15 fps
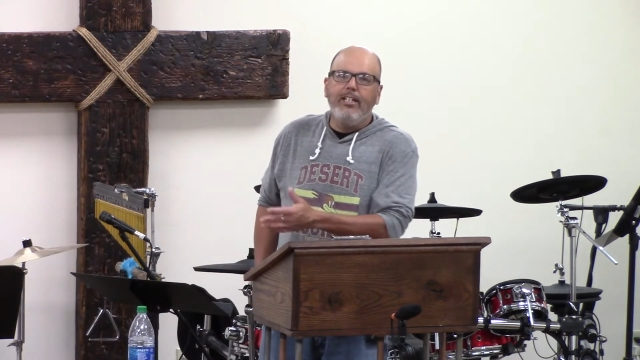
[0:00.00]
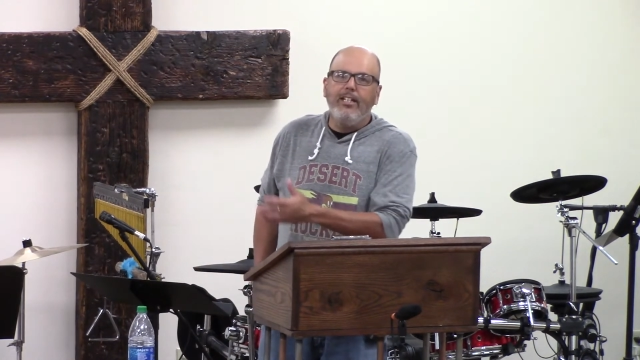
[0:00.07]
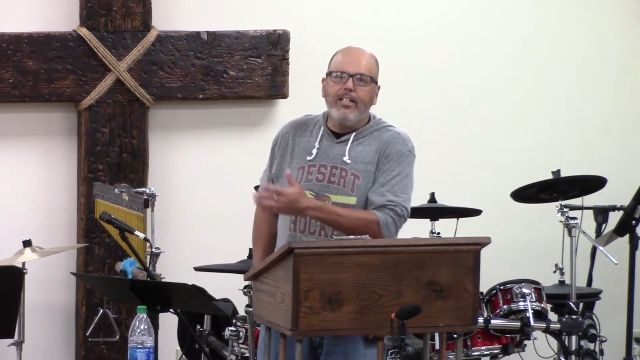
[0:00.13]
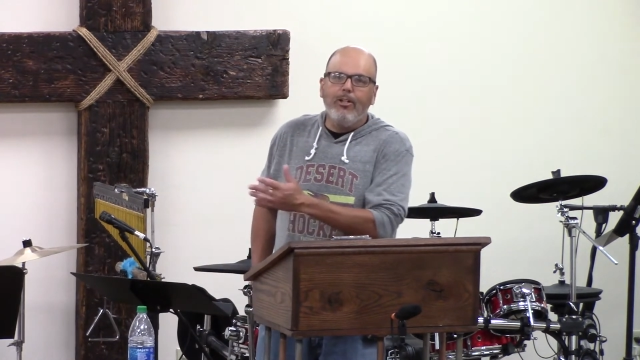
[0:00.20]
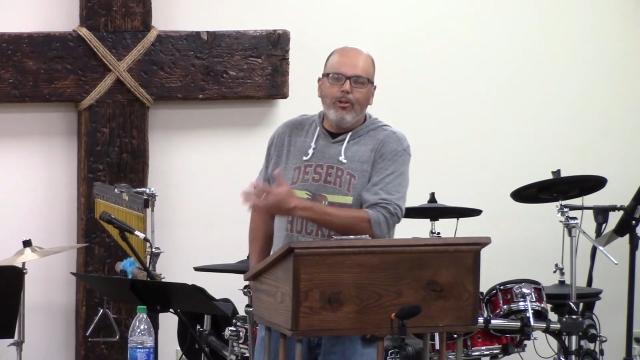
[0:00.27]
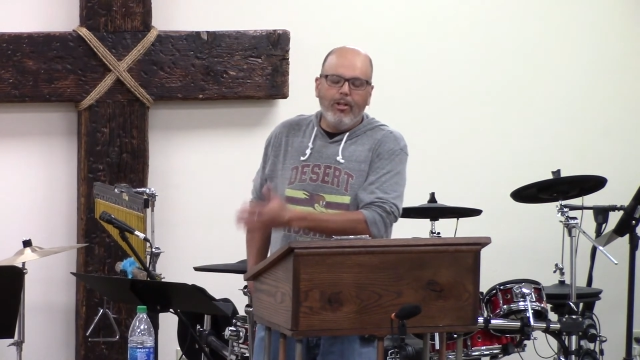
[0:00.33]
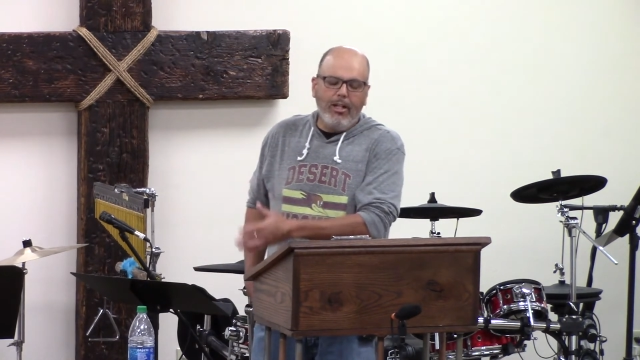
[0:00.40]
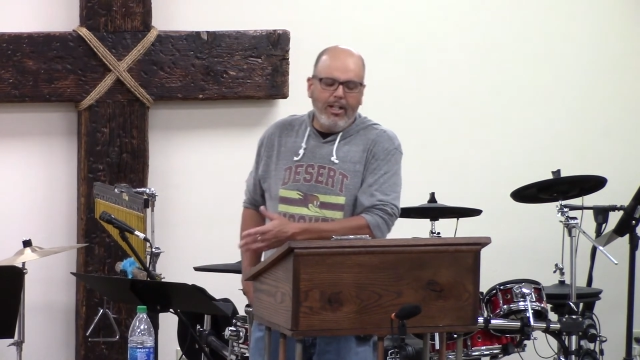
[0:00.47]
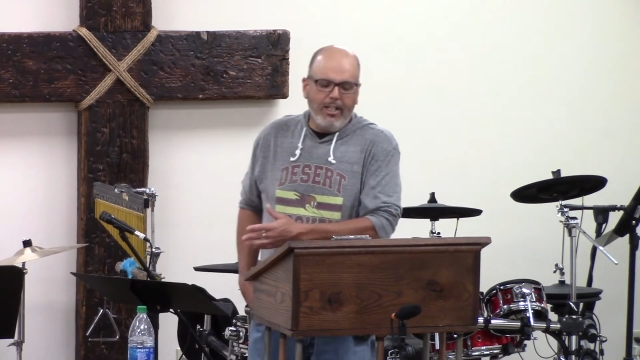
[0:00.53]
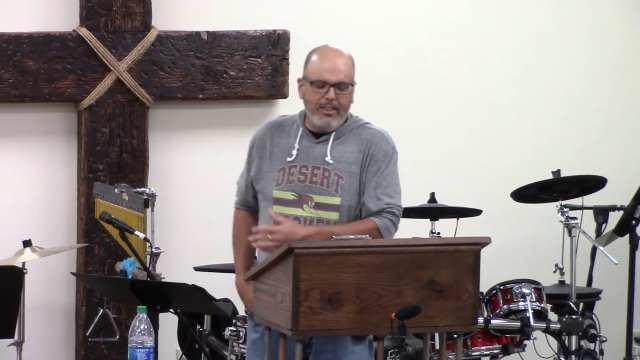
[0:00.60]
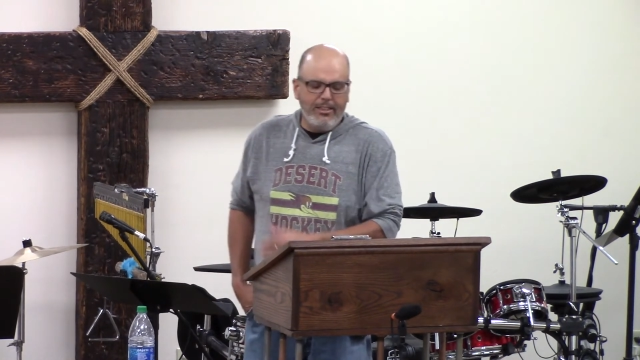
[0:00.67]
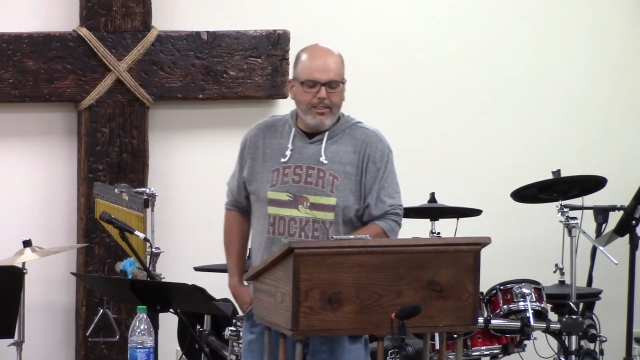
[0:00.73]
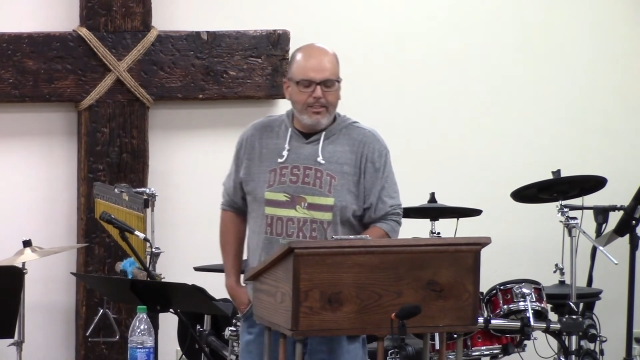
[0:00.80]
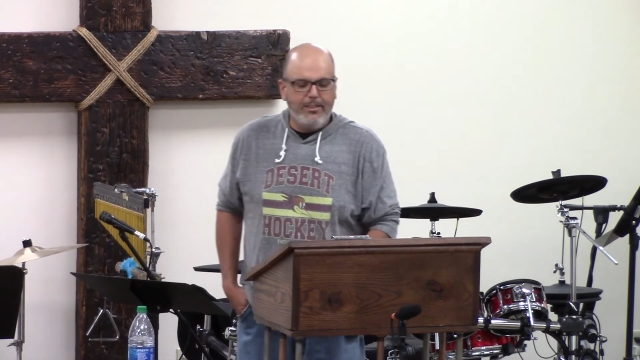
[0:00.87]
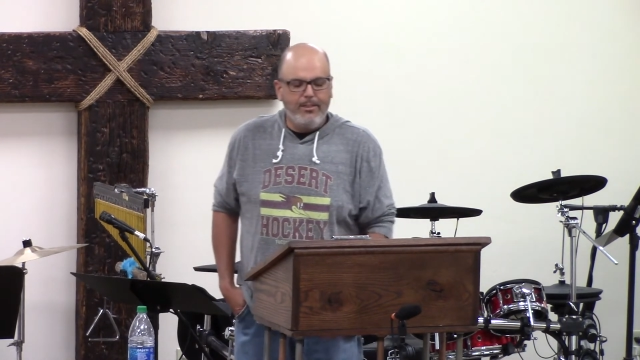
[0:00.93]

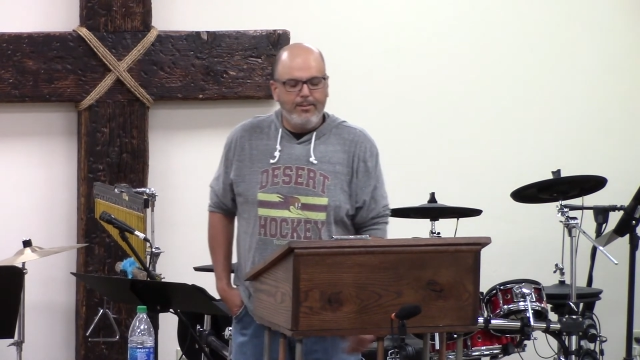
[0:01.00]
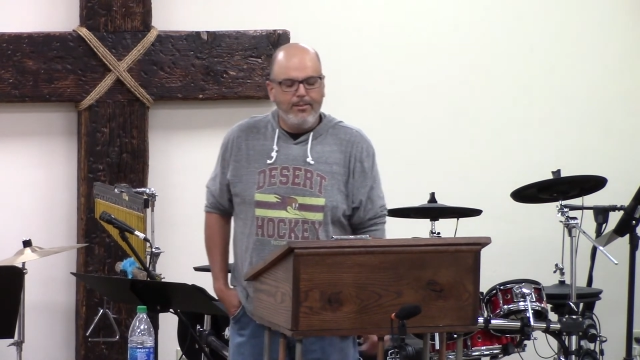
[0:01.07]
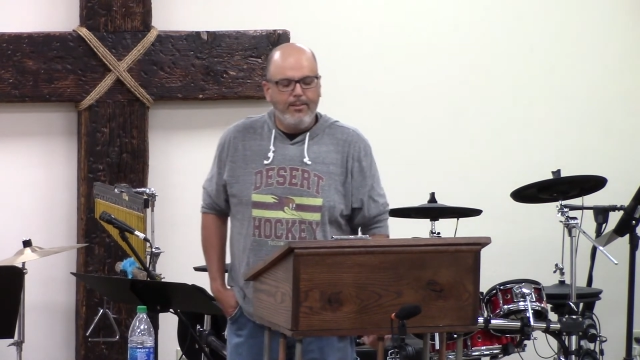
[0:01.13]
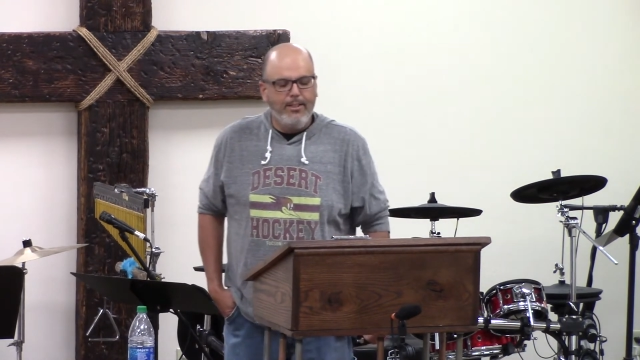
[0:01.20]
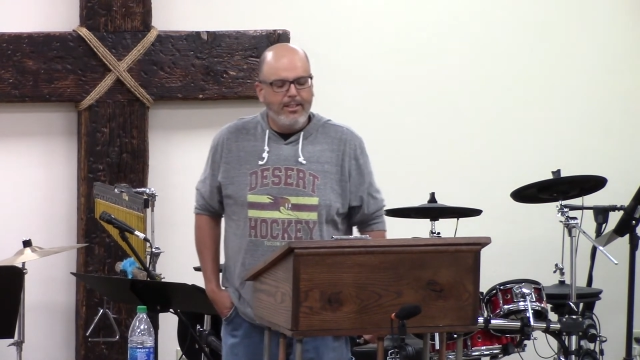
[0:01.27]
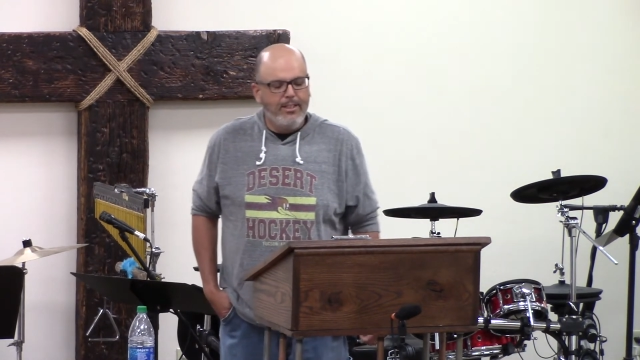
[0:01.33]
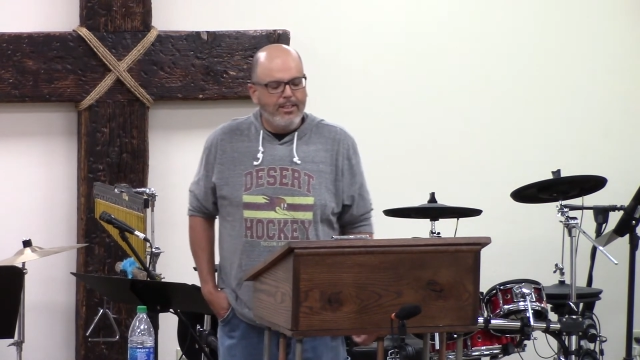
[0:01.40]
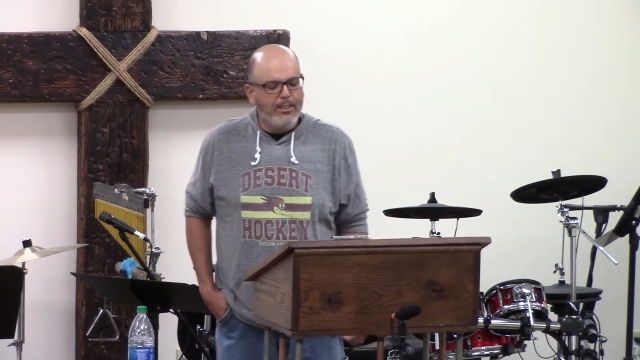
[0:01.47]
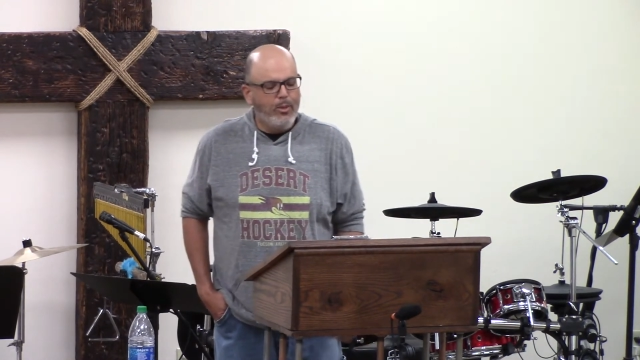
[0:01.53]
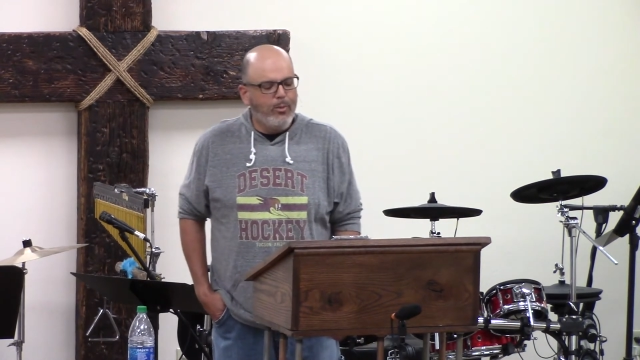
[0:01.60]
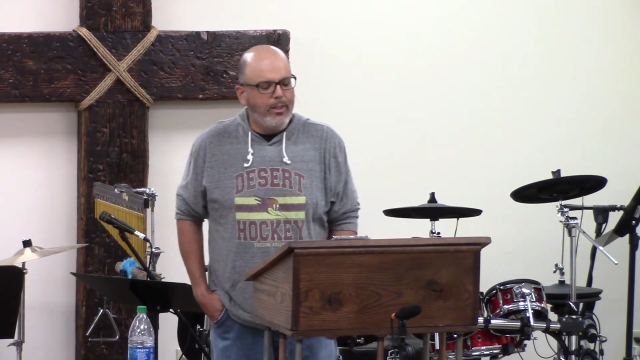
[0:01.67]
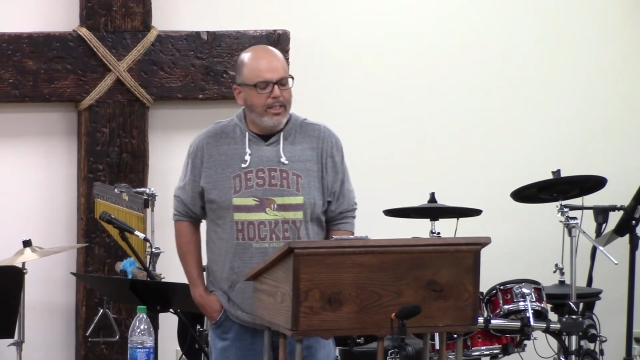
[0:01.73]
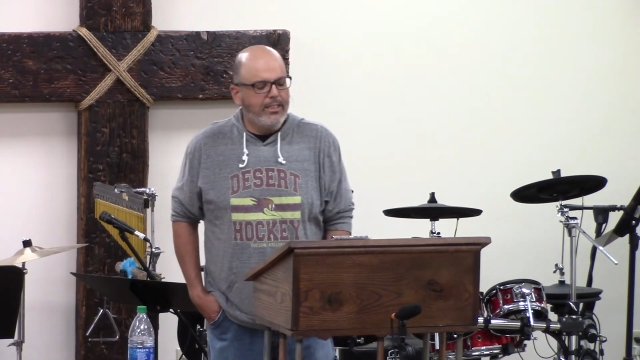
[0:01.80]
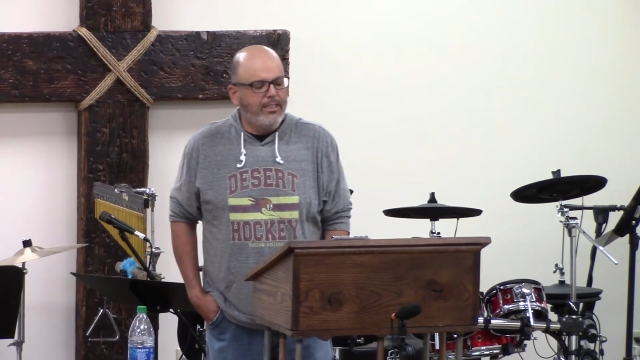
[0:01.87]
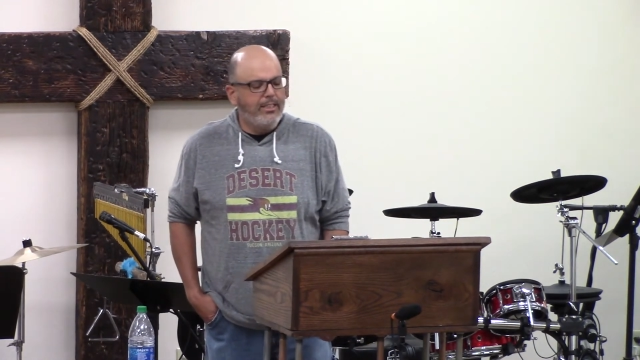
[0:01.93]
across the
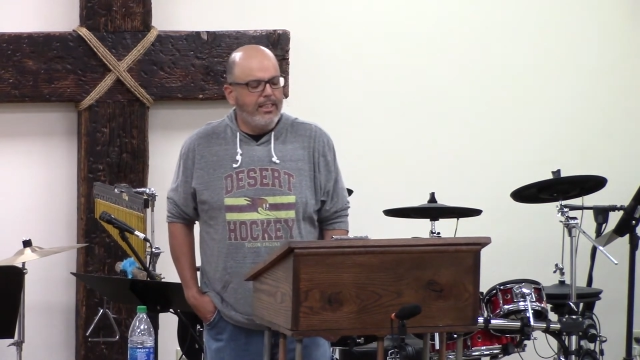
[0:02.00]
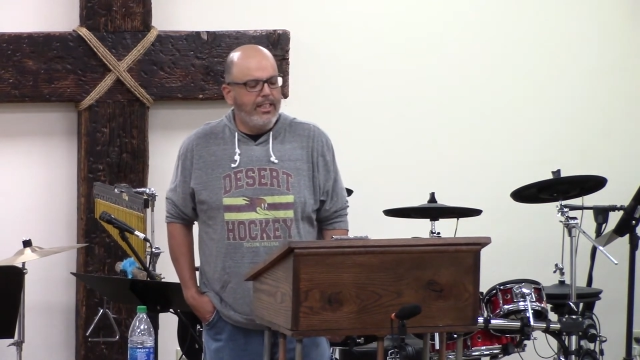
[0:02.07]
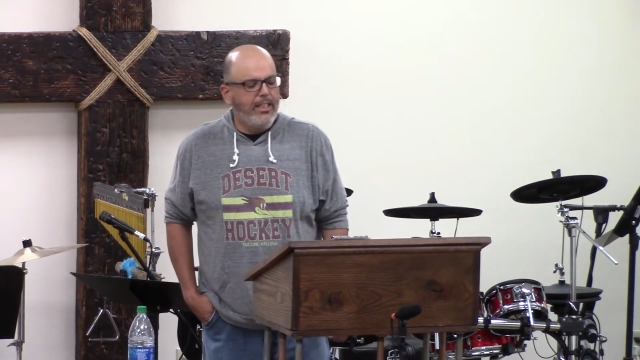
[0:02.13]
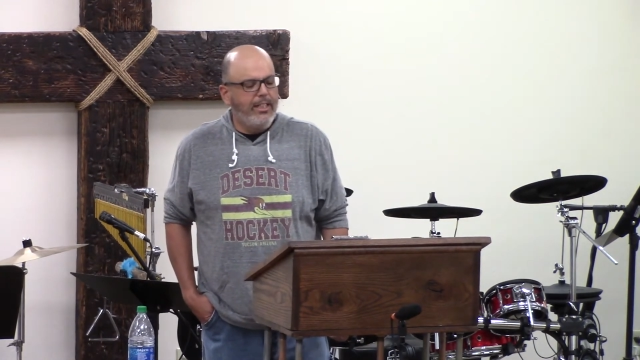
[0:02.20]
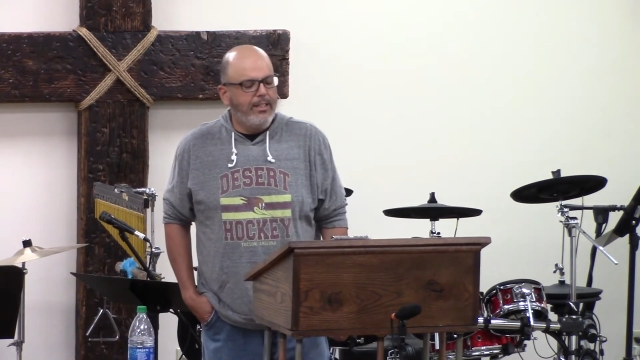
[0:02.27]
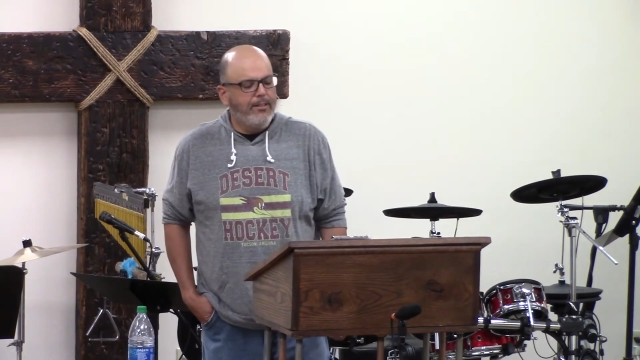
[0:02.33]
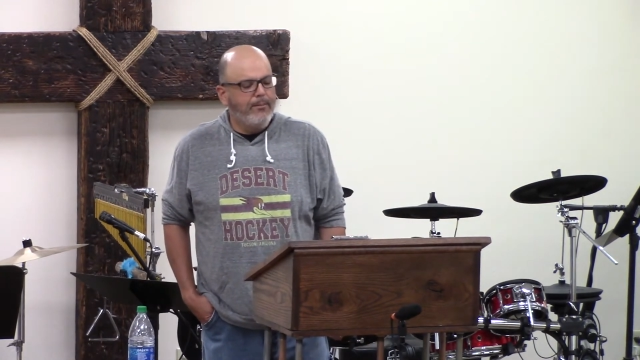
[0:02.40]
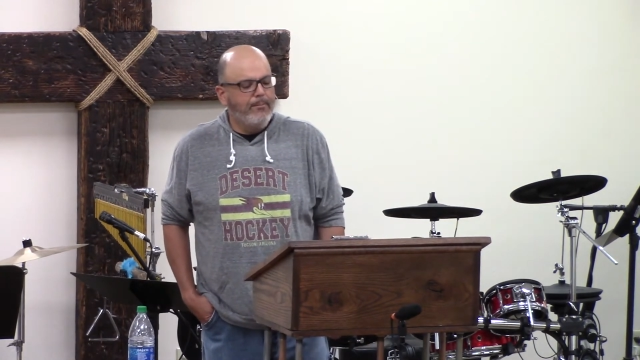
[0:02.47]
Red Sea.